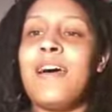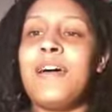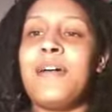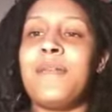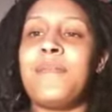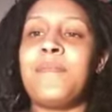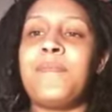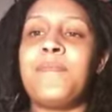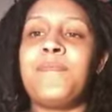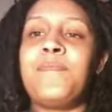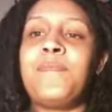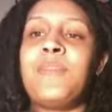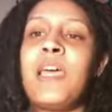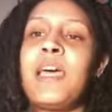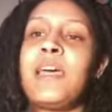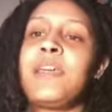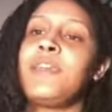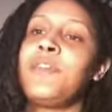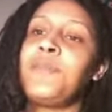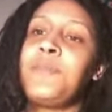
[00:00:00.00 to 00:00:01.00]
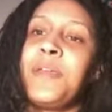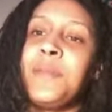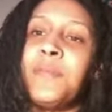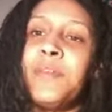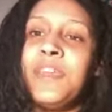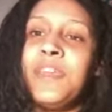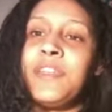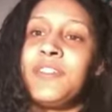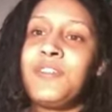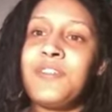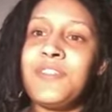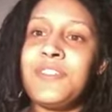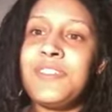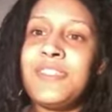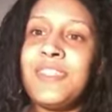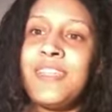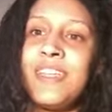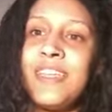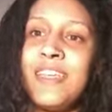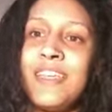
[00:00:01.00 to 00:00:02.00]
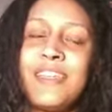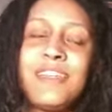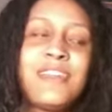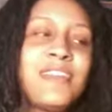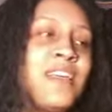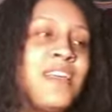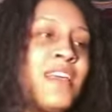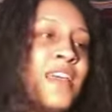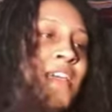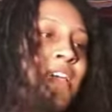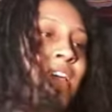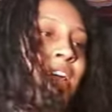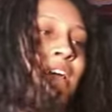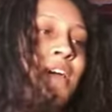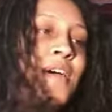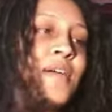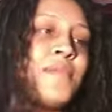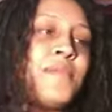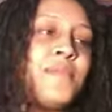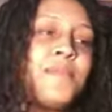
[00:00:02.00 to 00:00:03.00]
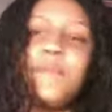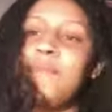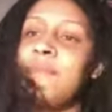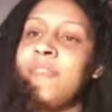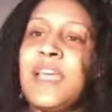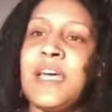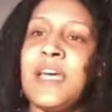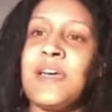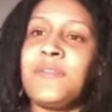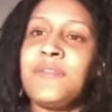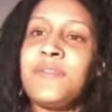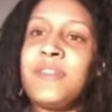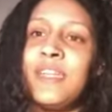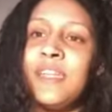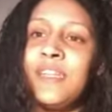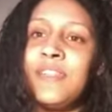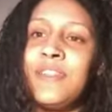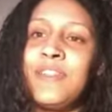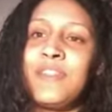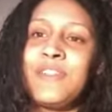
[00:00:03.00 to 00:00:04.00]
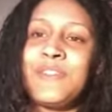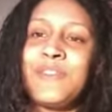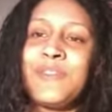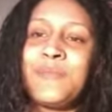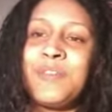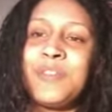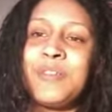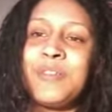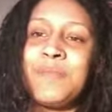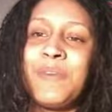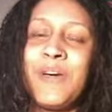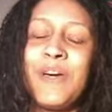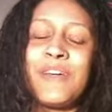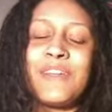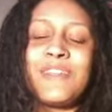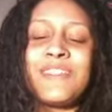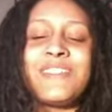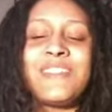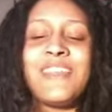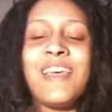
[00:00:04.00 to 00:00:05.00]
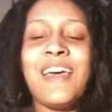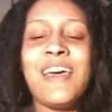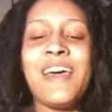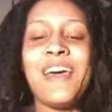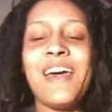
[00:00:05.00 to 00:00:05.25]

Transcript: that you may be interested in down in the description box.